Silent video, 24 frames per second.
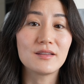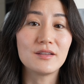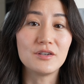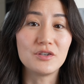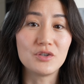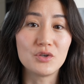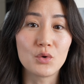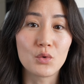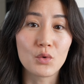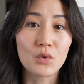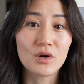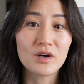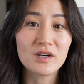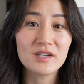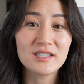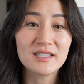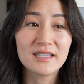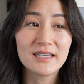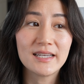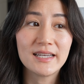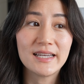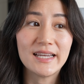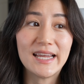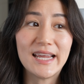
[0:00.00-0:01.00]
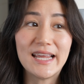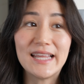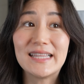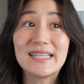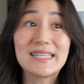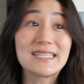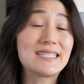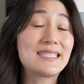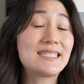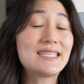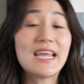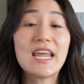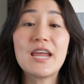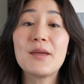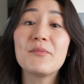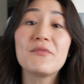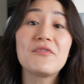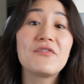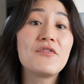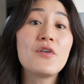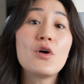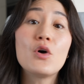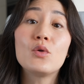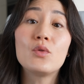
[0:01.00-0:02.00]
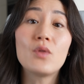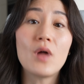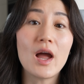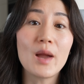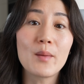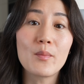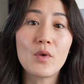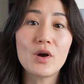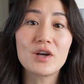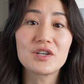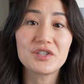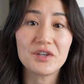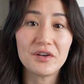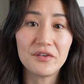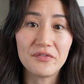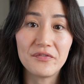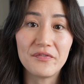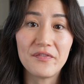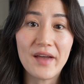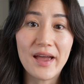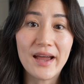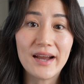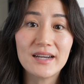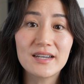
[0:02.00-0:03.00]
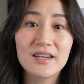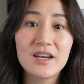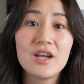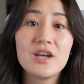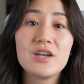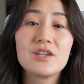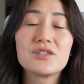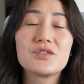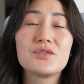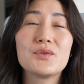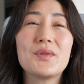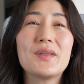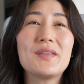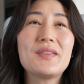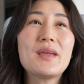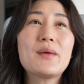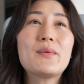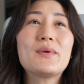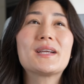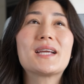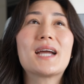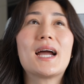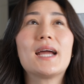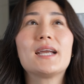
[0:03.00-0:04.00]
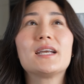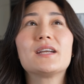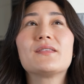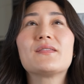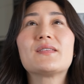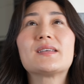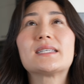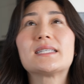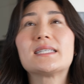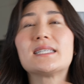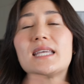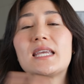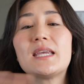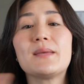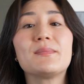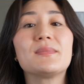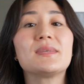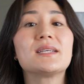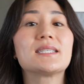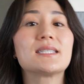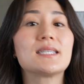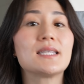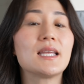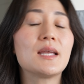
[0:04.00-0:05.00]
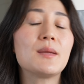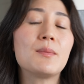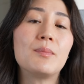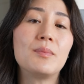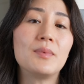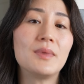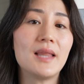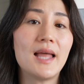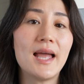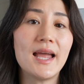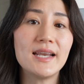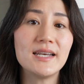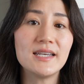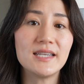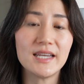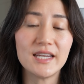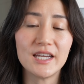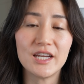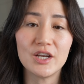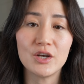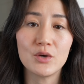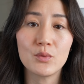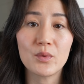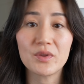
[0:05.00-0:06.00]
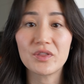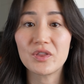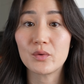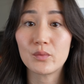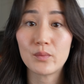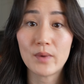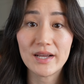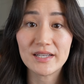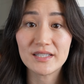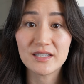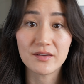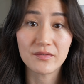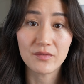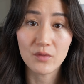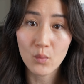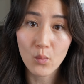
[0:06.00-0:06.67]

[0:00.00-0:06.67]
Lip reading: the doors in the same faux lime wash effect so that they would kind of seamlessly blend in with the rest of the